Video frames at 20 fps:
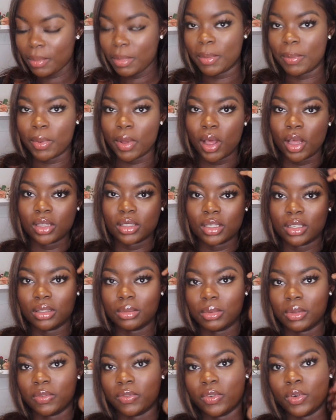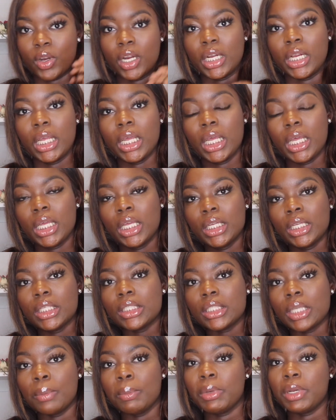Pauses before
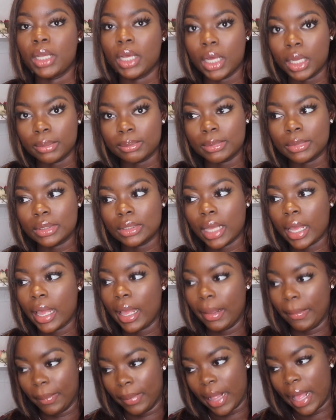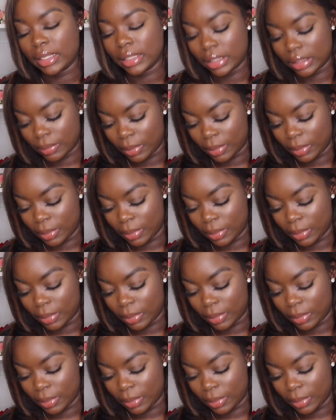someone comes and blesses